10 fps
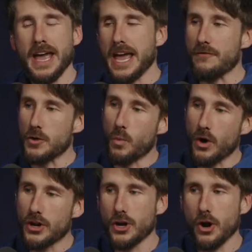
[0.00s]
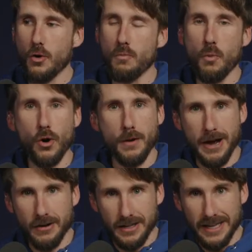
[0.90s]
if you want to know more
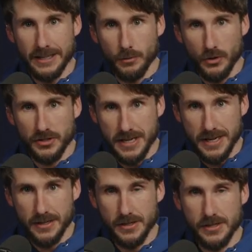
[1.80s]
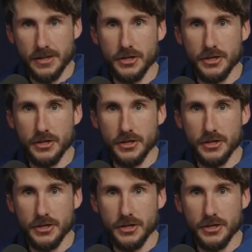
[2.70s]
about collectible scenes,